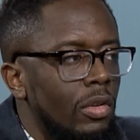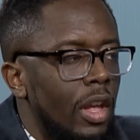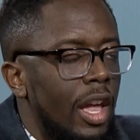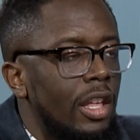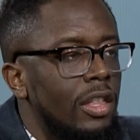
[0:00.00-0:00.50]

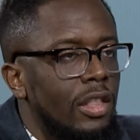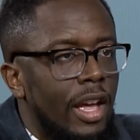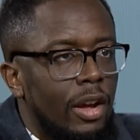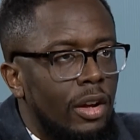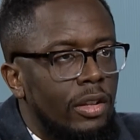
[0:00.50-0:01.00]
anything
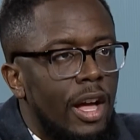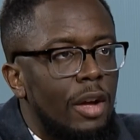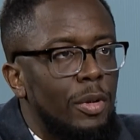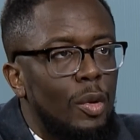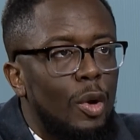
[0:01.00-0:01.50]
that
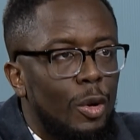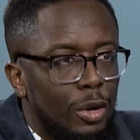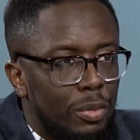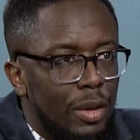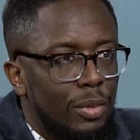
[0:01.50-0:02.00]
allowed me to work
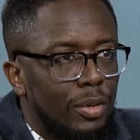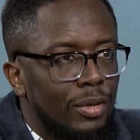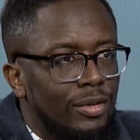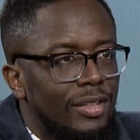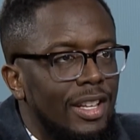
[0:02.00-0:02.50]
with
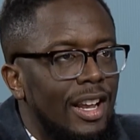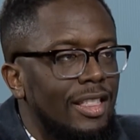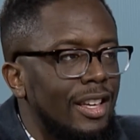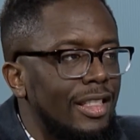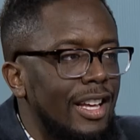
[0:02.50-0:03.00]
people. And I
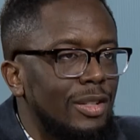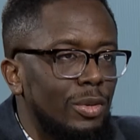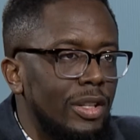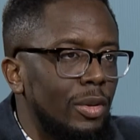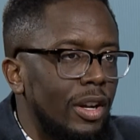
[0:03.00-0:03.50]
think that's
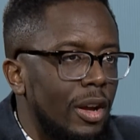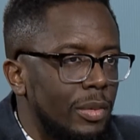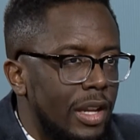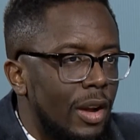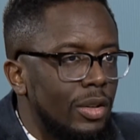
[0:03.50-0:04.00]
really what it
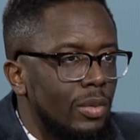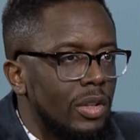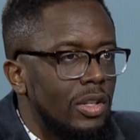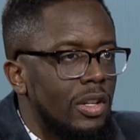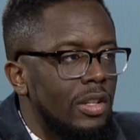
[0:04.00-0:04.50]
comes down to,
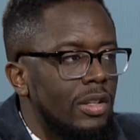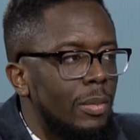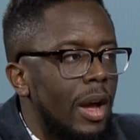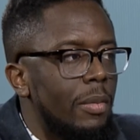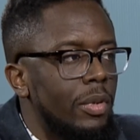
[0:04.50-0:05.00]
is just
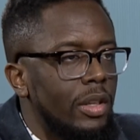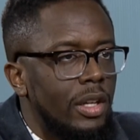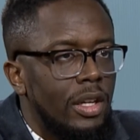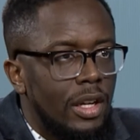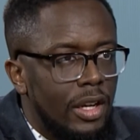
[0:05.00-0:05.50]
my
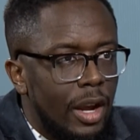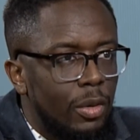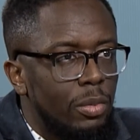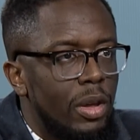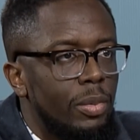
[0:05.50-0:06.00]
ability to
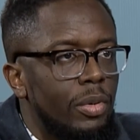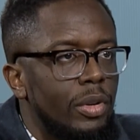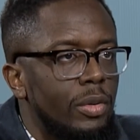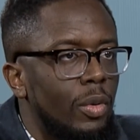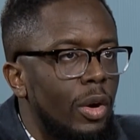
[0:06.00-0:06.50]
connect with
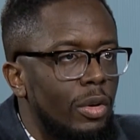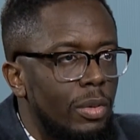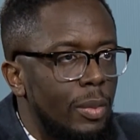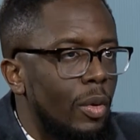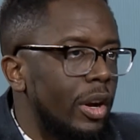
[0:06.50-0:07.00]
people and work with
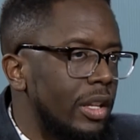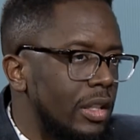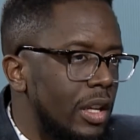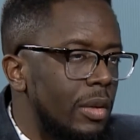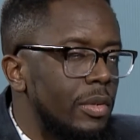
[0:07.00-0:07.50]
people, work in
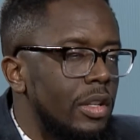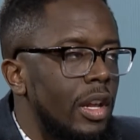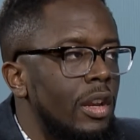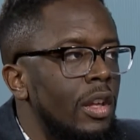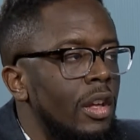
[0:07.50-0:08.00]
teams, and
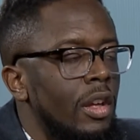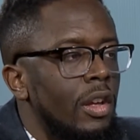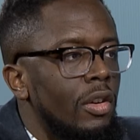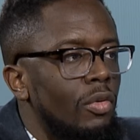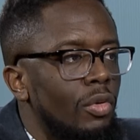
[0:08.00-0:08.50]
then
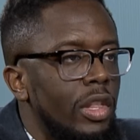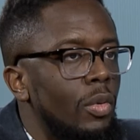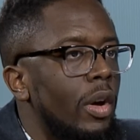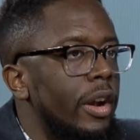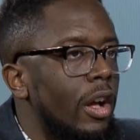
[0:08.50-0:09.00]
really
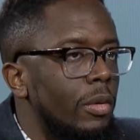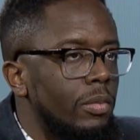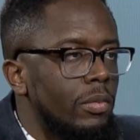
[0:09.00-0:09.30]
wanted to help